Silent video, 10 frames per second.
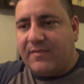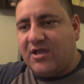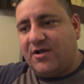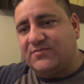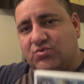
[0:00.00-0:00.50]
it
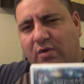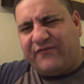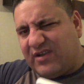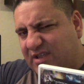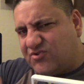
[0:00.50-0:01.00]
comes
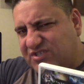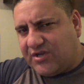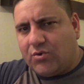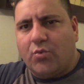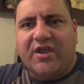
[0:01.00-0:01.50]
with a little
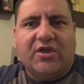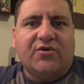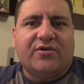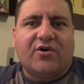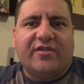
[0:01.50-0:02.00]
steering
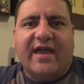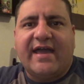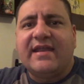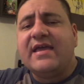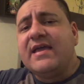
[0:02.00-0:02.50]
wheel and all that,